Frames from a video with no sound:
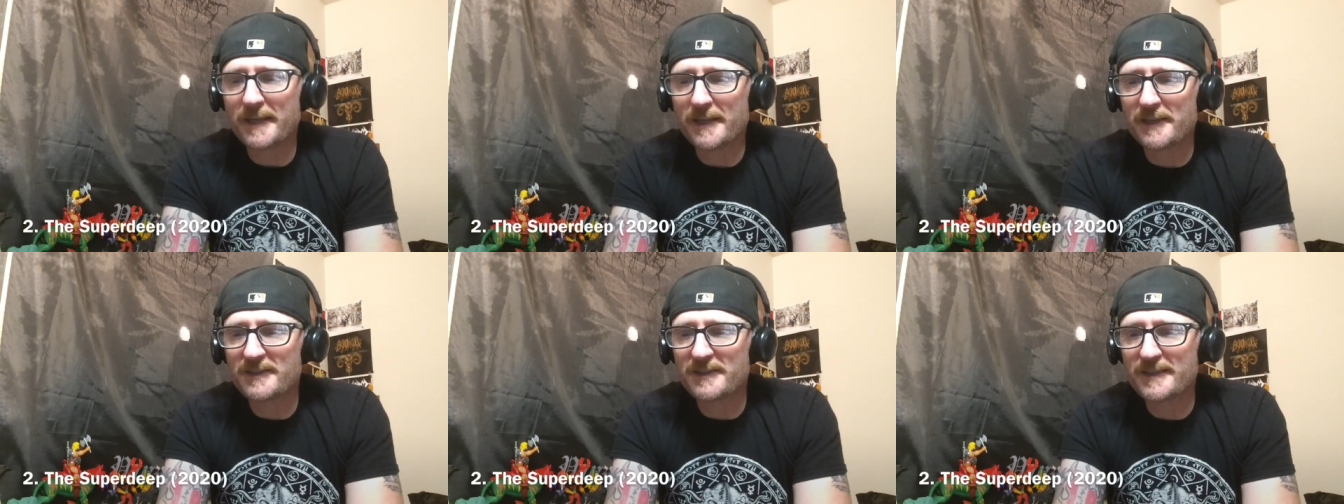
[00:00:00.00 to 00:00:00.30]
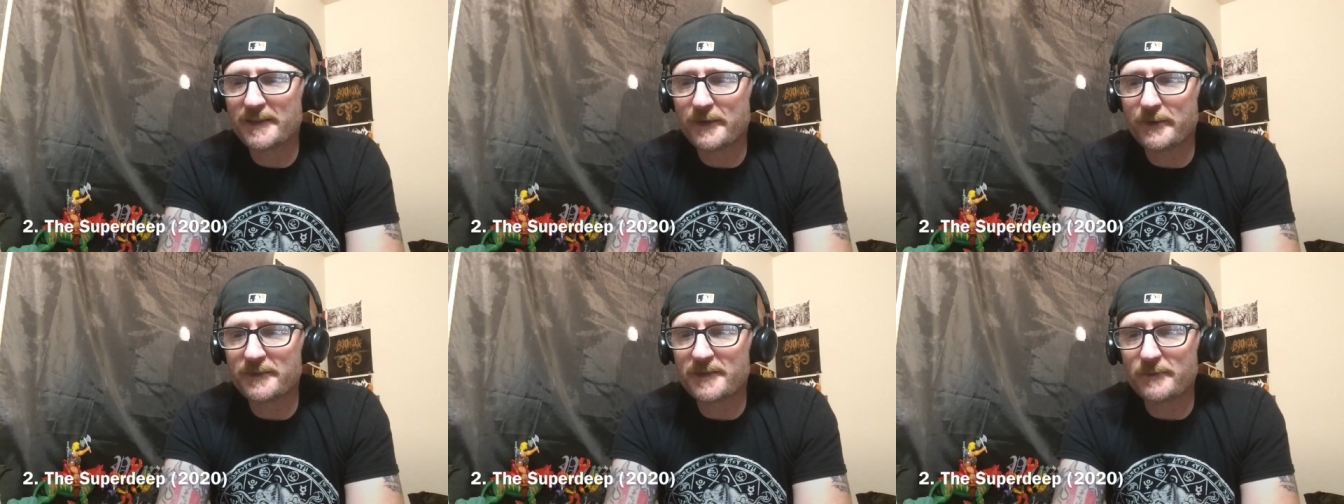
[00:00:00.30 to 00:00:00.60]
I
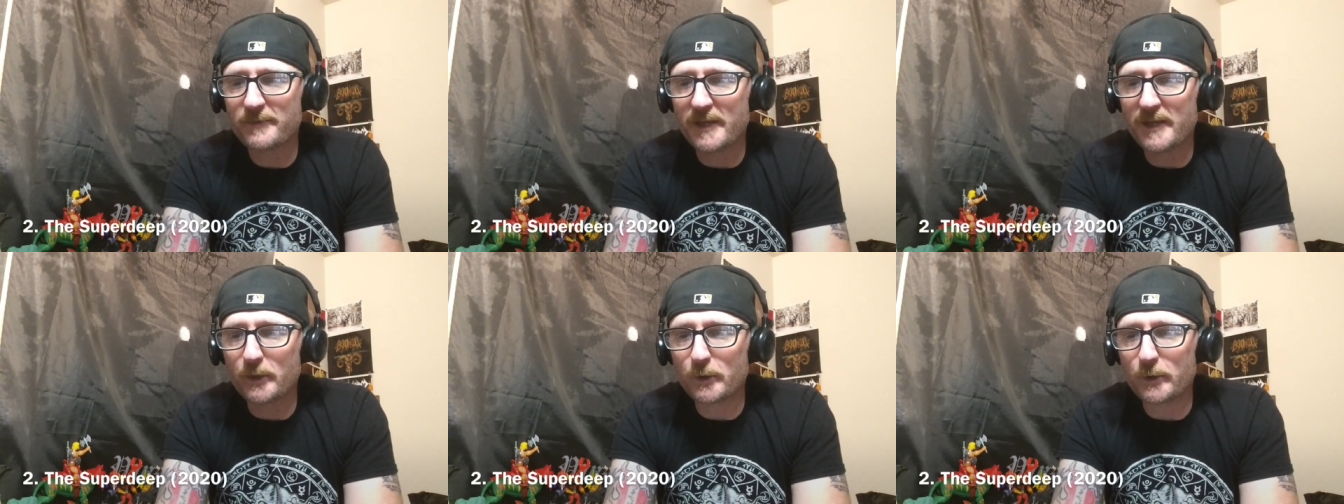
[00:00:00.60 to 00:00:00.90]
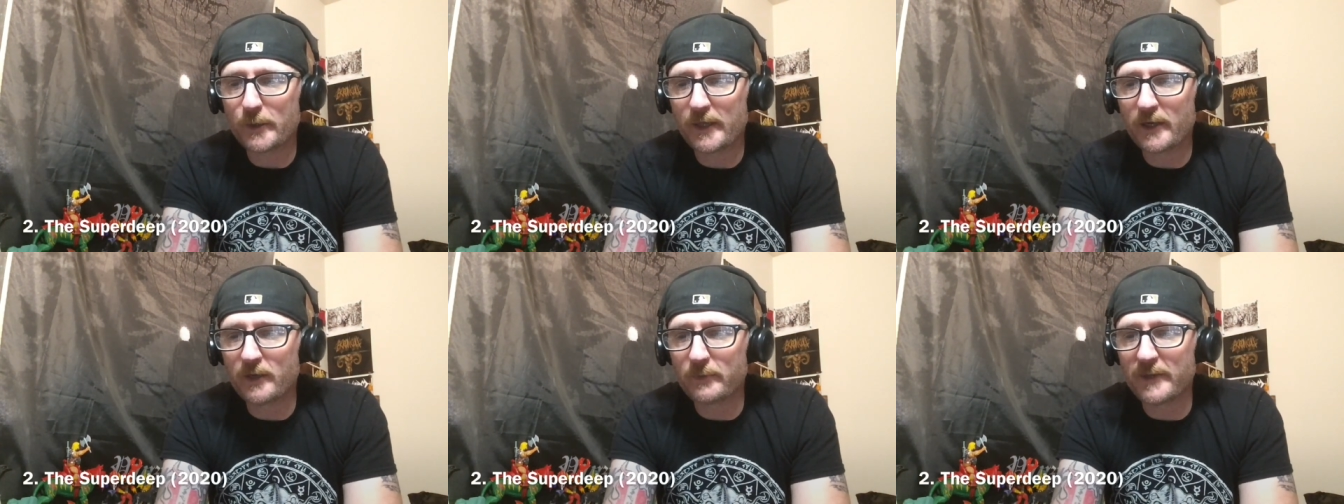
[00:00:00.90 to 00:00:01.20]
consider it to be a
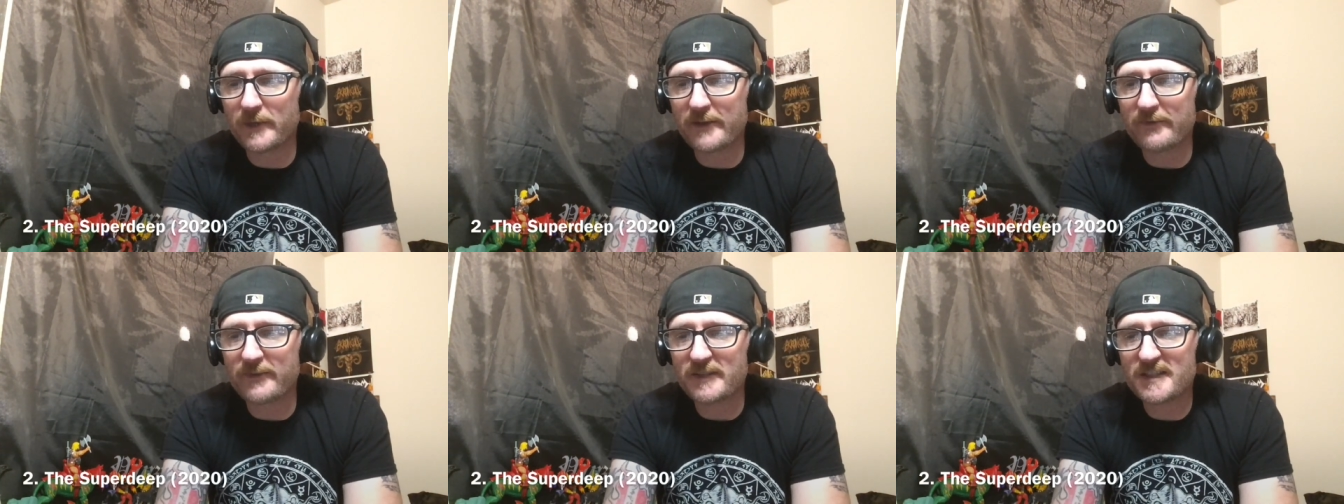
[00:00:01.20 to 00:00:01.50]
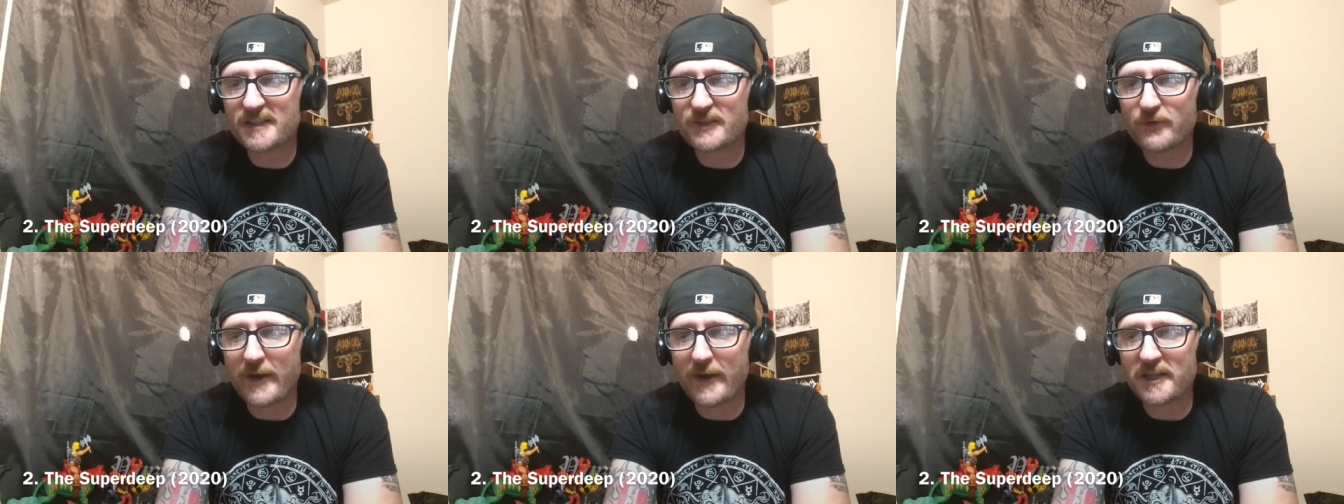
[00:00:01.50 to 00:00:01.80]
little bit of a
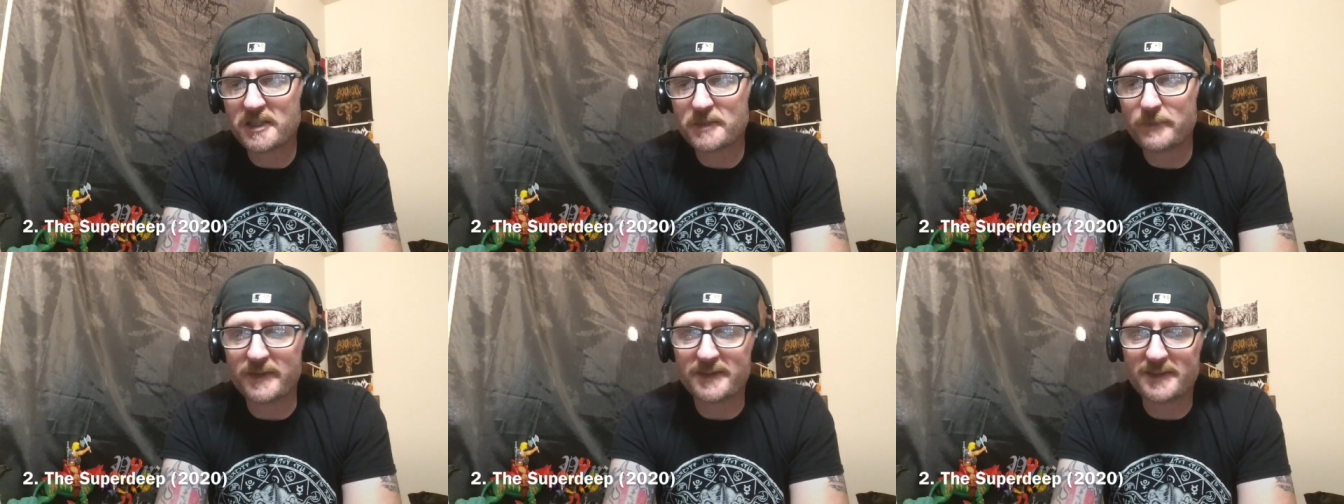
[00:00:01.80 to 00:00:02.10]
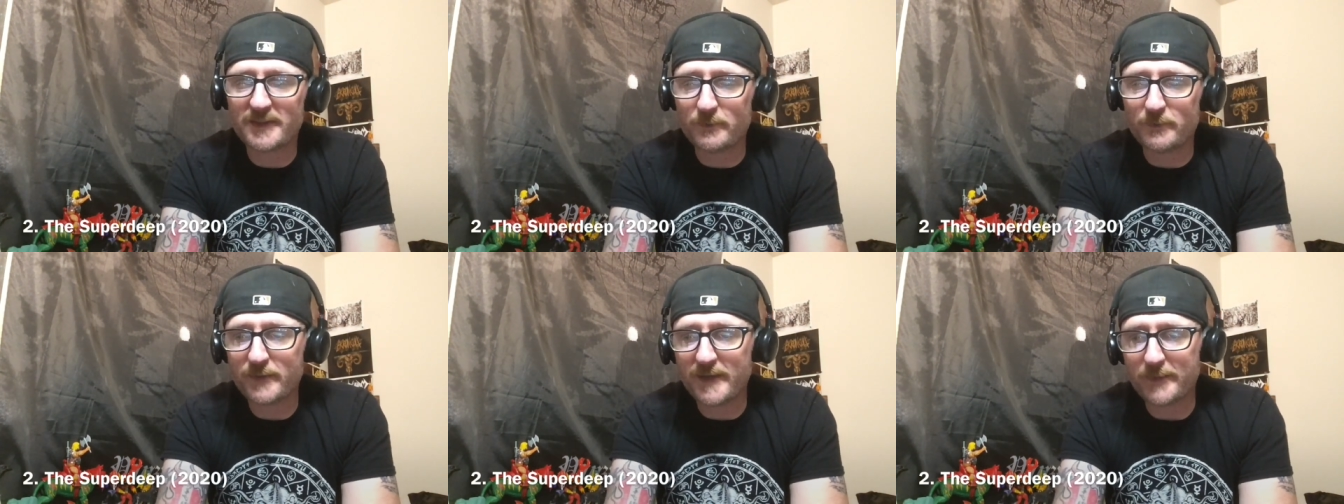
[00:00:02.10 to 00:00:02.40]
stretch, but
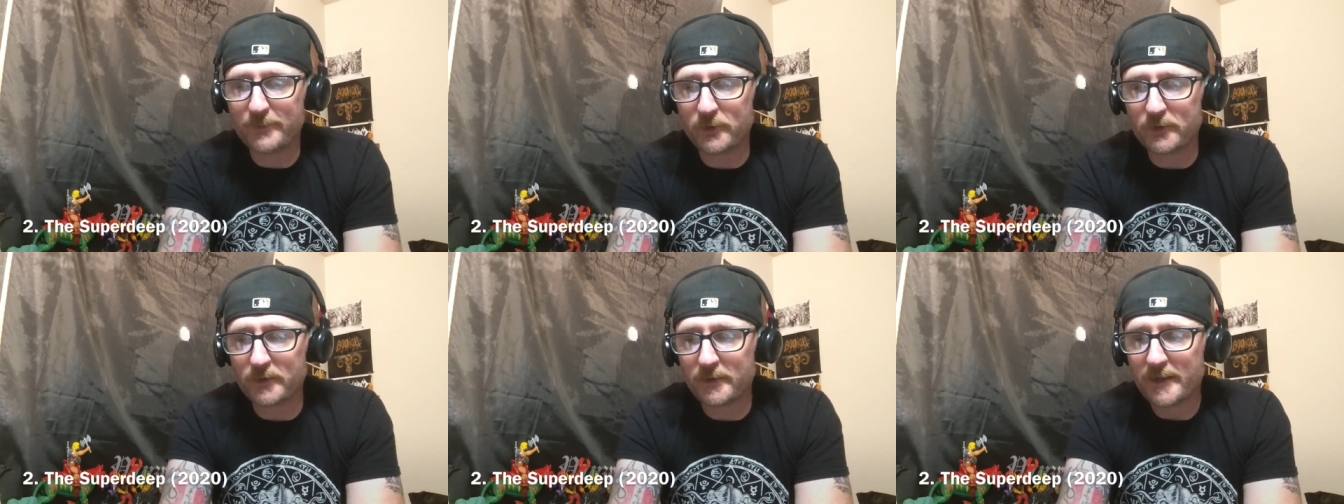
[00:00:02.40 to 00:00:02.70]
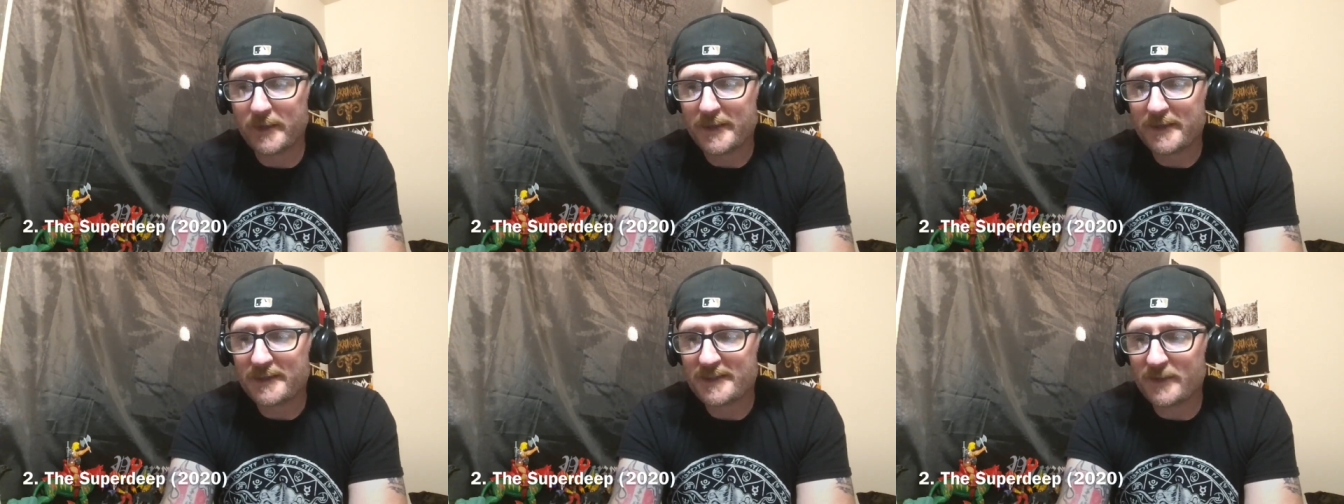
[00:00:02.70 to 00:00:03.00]
some
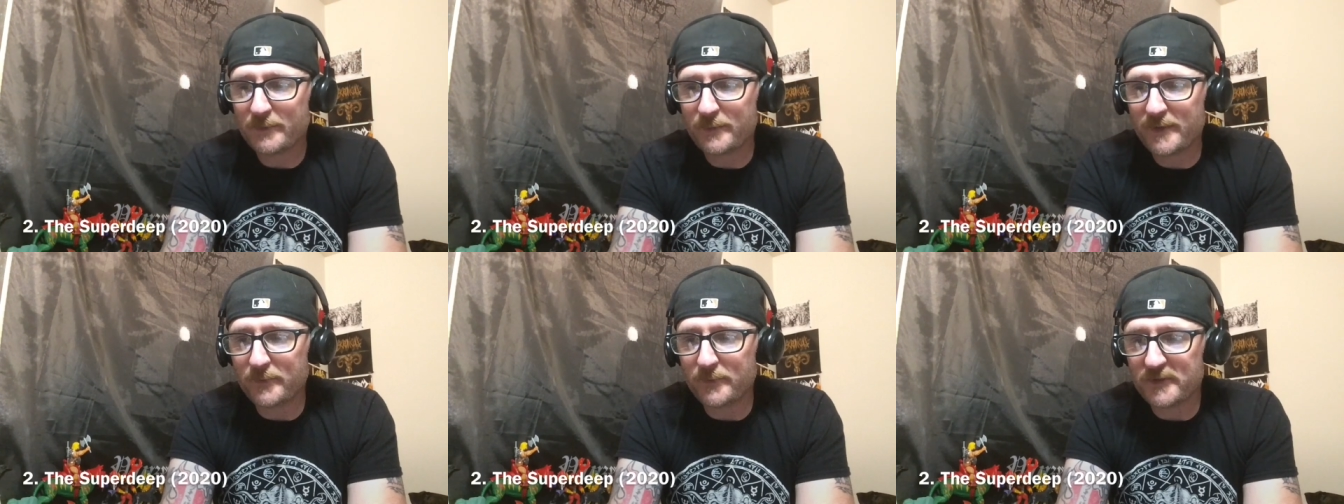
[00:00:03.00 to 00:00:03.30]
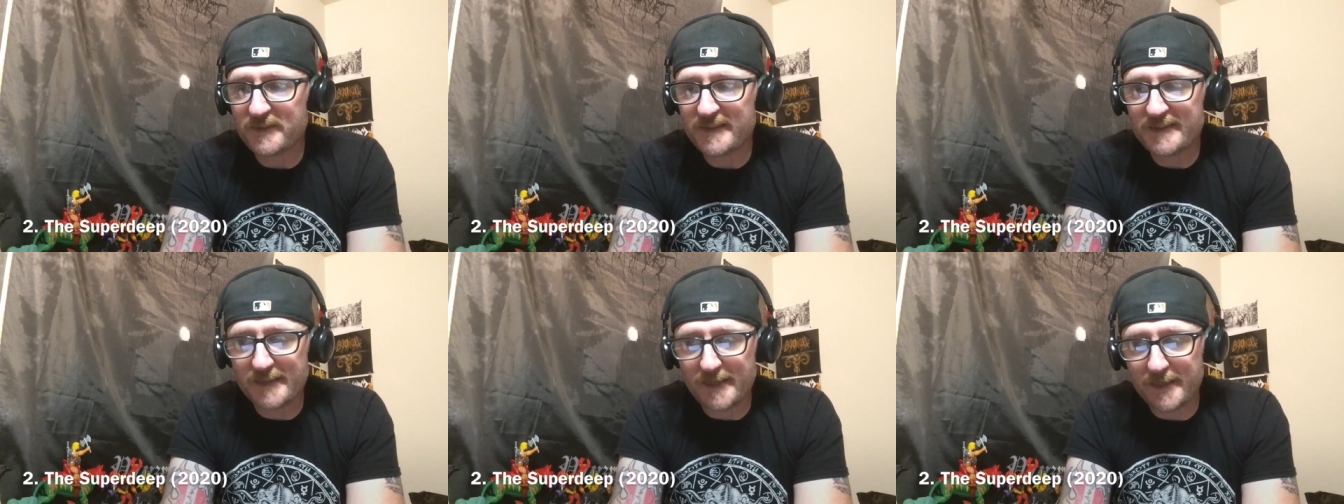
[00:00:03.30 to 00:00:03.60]
people some
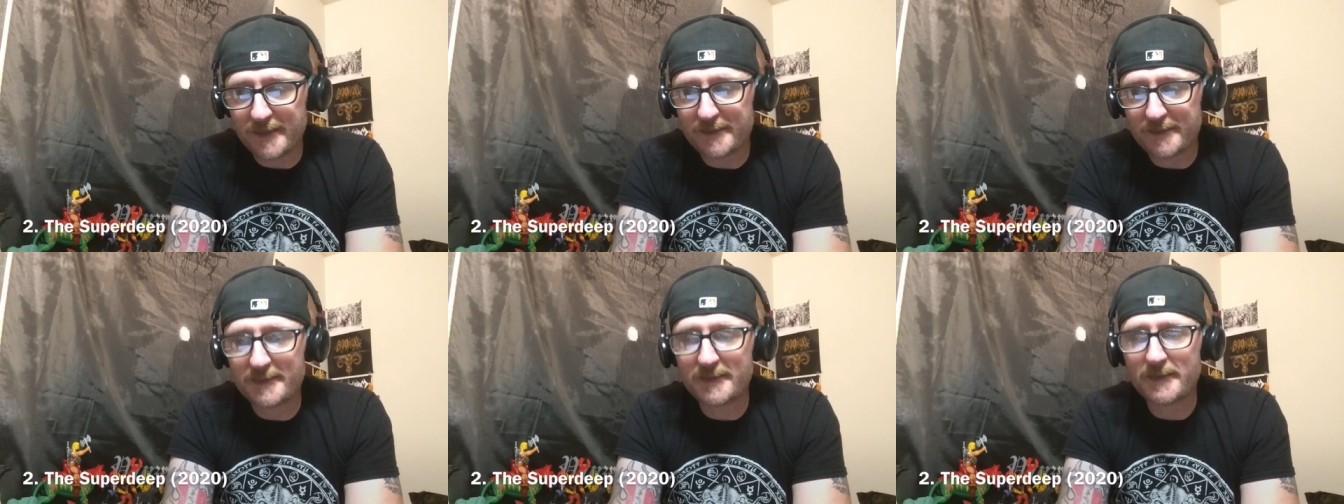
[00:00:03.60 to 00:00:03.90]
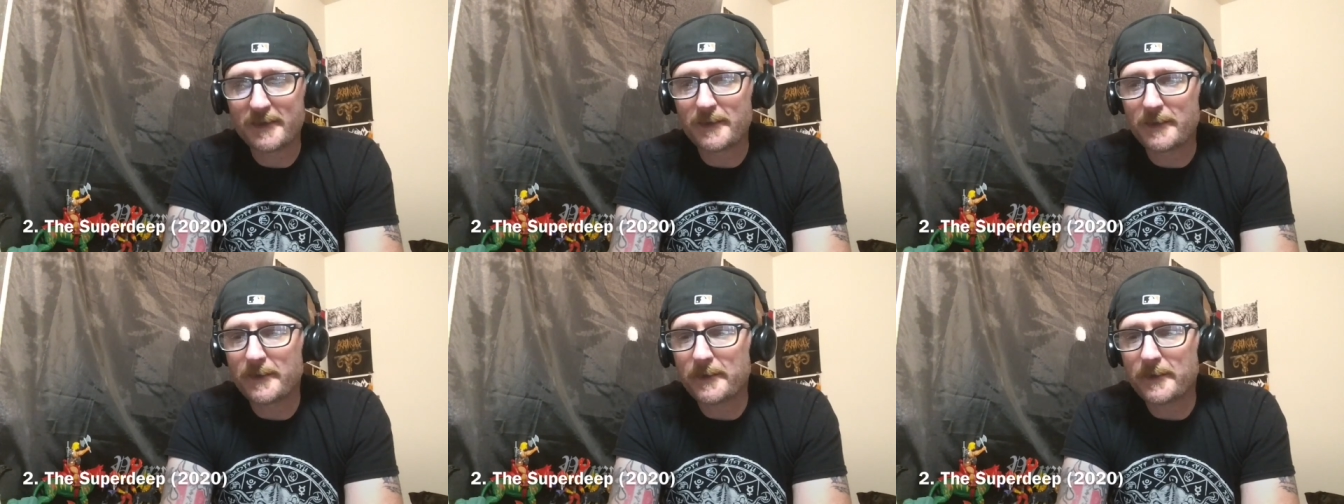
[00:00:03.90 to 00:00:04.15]
people see it,